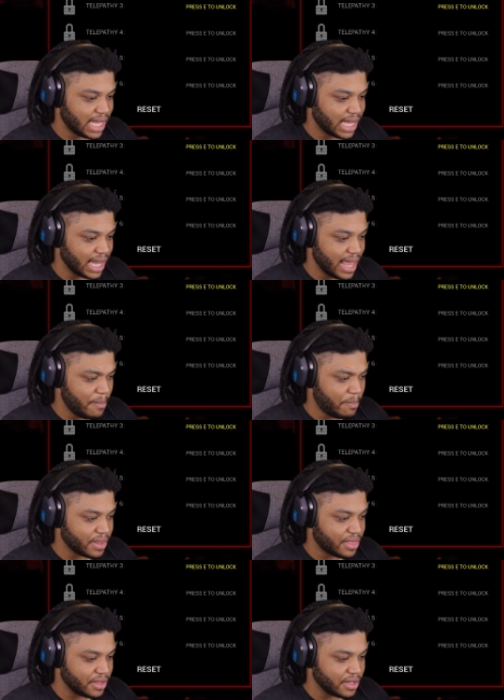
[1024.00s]

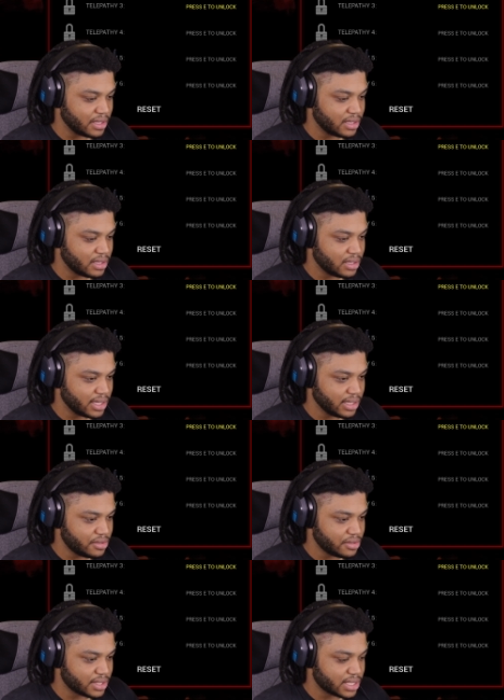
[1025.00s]
Telepathy?
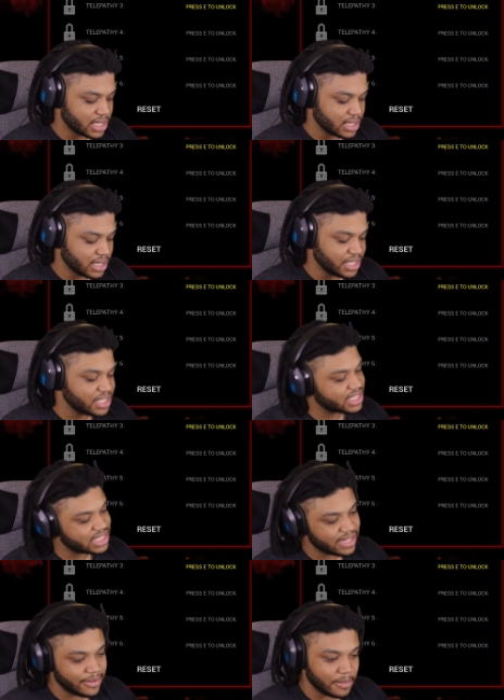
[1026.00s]
Interesting. I should have
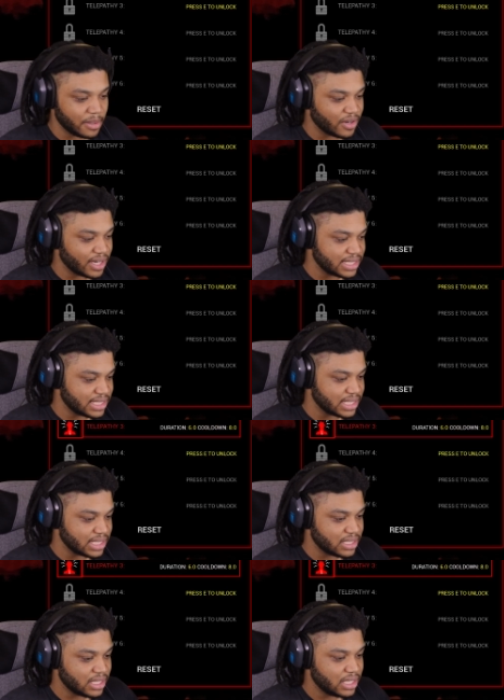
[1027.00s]
saved them upgrades
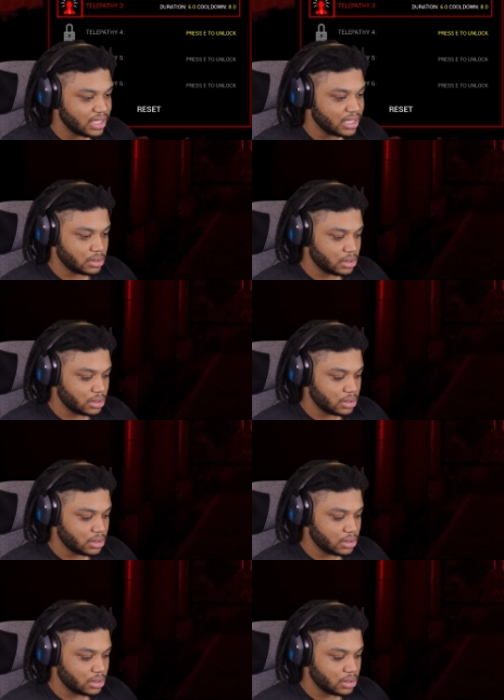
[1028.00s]
then.